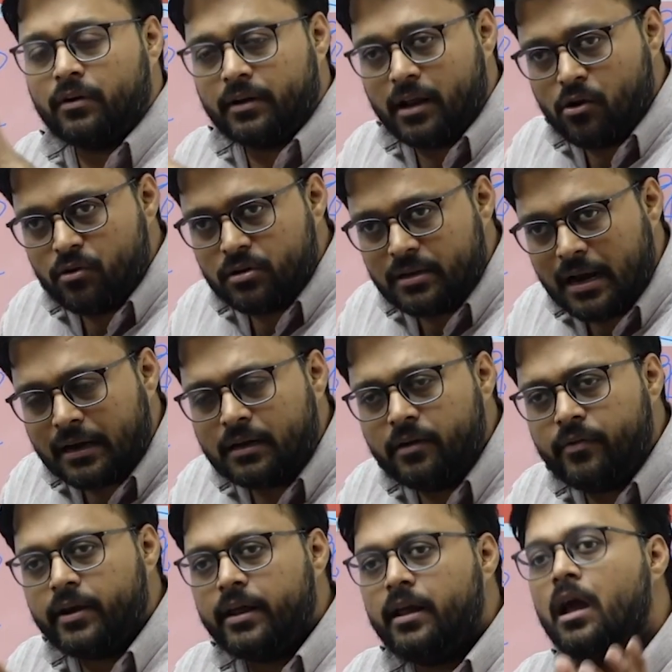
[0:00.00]
terrorist
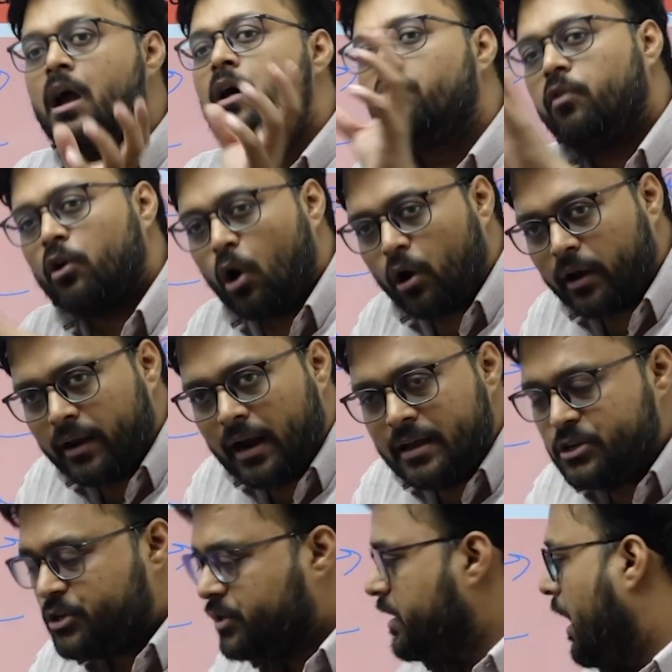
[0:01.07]
activity, for
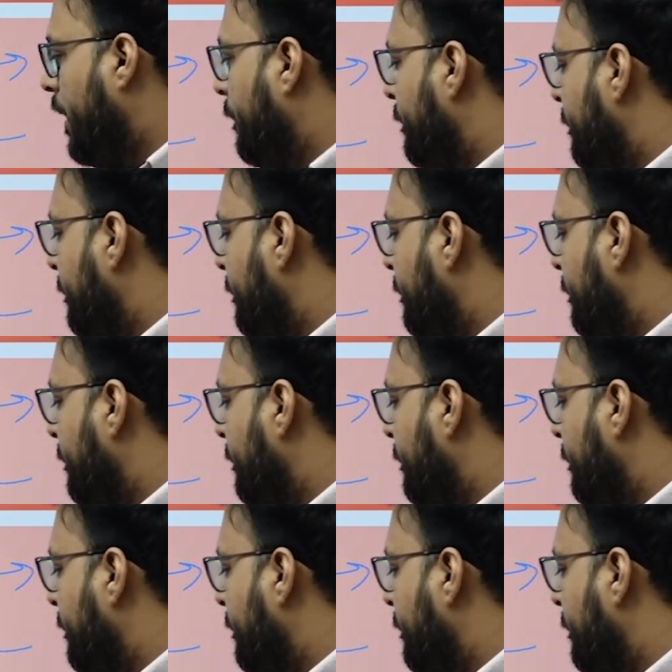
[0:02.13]
organized crime.